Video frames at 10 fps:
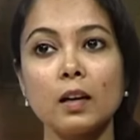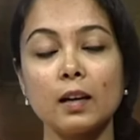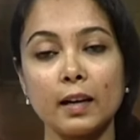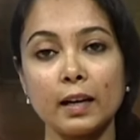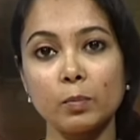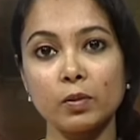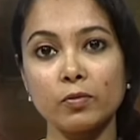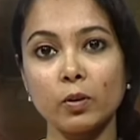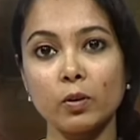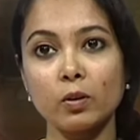Like
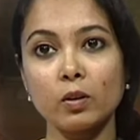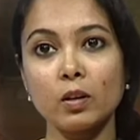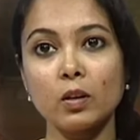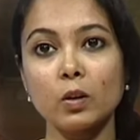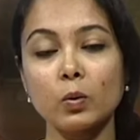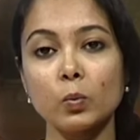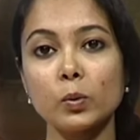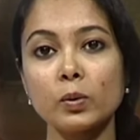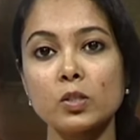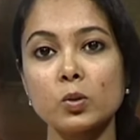before, we
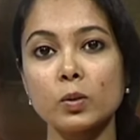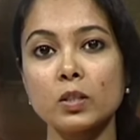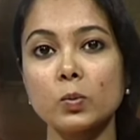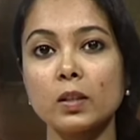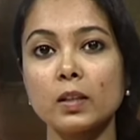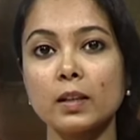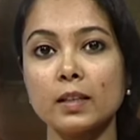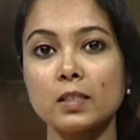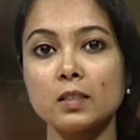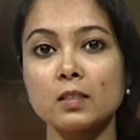will do it with the
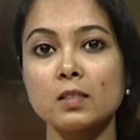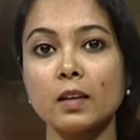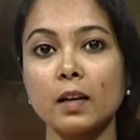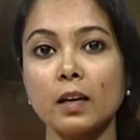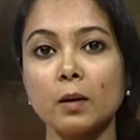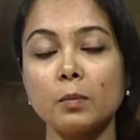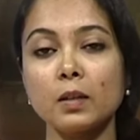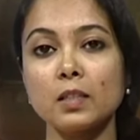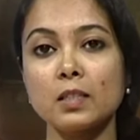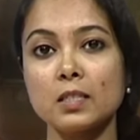letters M,
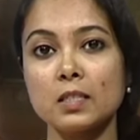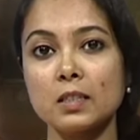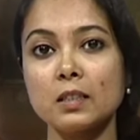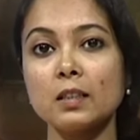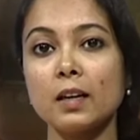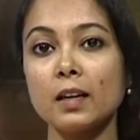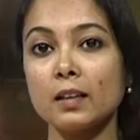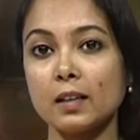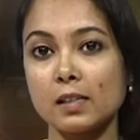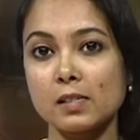T and
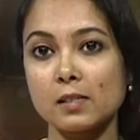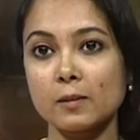S.